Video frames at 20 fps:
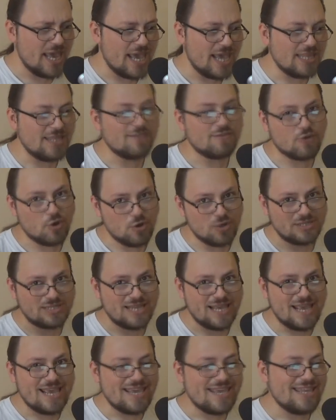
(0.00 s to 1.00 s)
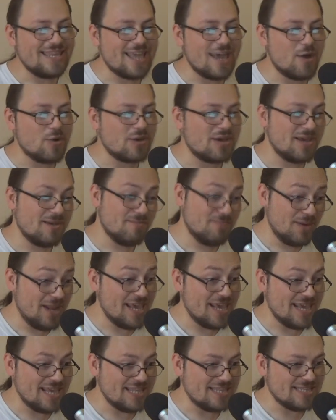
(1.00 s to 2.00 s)
And of course, he now
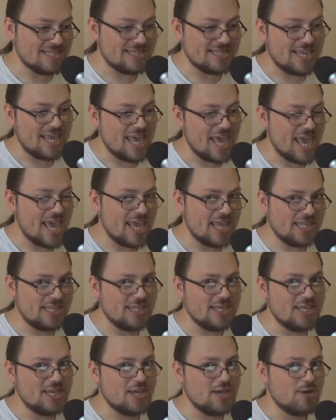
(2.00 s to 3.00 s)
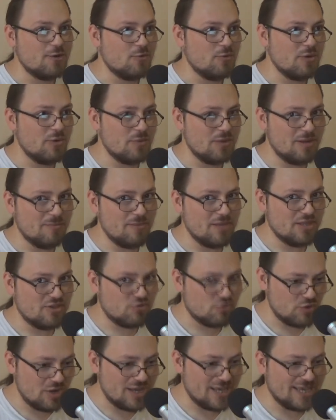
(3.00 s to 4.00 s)
complains, and we will be
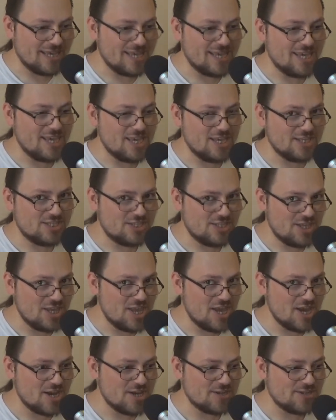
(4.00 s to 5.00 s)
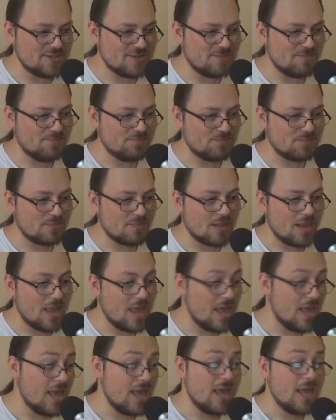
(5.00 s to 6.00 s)
drinking his tears.
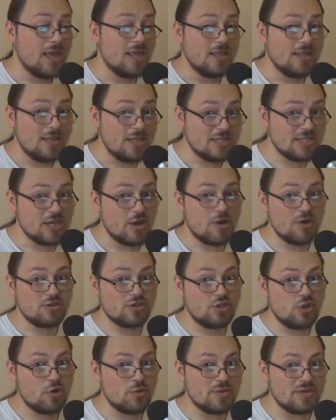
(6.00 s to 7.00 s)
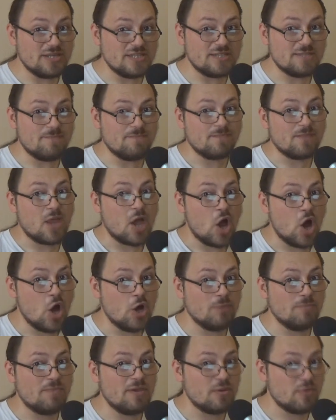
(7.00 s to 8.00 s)
These are our stories
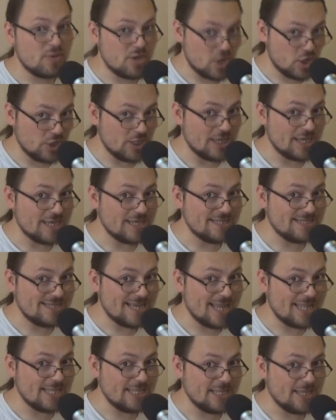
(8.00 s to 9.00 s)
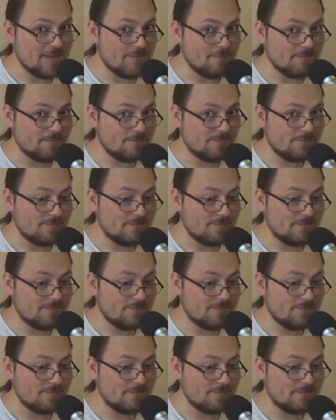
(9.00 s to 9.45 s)
on Periodic Insanity.